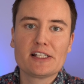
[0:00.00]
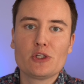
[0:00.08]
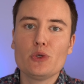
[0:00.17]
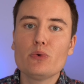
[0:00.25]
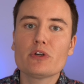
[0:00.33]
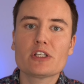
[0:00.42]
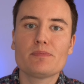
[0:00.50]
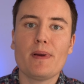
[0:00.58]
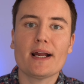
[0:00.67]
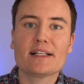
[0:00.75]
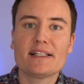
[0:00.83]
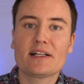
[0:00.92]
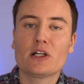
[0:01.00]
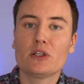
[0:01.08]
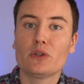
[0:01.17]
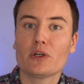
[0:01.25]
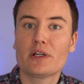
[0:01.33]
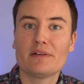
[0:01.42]
do you expect
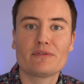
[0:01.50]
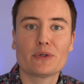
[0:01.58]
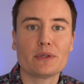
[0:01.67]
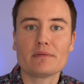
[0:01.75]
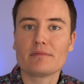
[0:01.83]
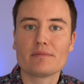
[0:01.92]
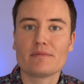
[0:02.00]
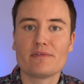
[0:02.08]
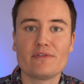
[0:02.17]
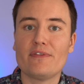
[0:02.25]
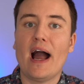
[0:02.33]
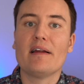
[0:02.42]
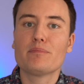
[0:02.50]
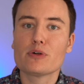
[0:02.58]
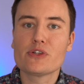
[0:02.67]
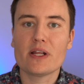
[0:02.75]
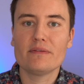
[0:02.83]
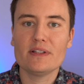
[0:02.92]
to convert
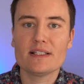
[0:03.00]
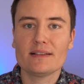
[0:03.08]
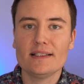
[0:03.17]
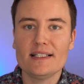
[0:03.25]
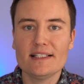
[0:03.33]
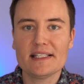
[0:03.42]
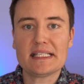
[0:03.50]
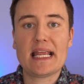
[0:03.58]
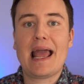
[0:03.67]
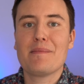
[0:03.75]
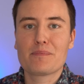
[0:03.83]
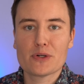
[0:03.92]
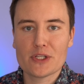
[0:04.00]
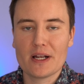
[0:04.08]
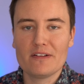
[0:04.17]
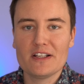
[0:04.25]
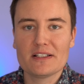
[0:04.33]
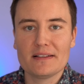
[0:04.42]
5% of these leads, 10%
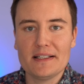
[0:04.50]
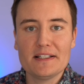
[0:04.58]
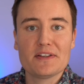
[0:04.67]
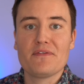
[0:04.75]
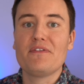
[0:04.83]
of these leads,